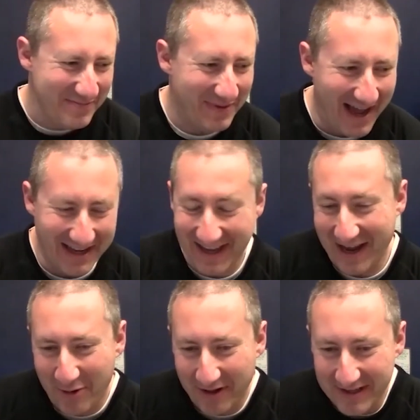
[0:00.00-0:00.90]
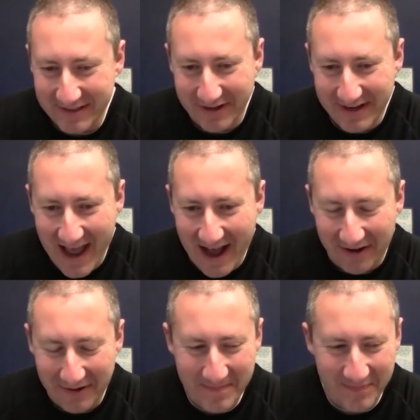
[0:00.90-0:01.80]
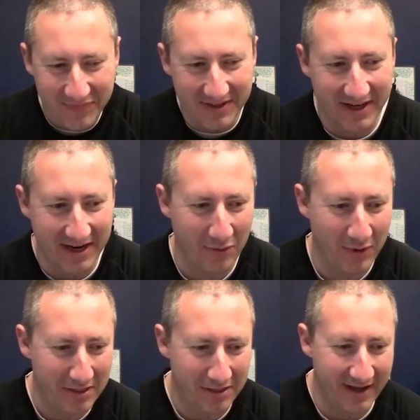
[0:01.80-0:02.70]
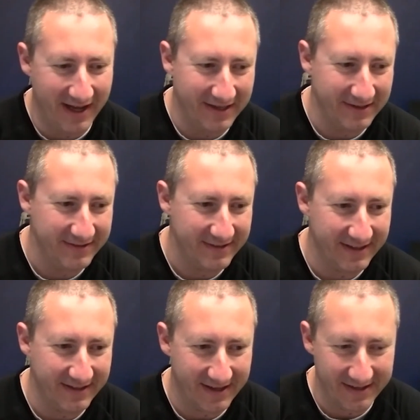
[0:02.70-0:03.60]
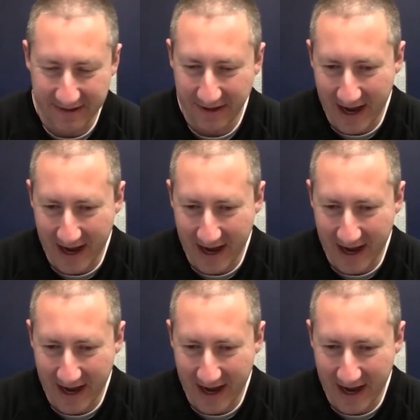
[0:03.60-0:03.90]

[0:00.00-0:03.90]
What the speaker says: But I can't really do it now, you know, you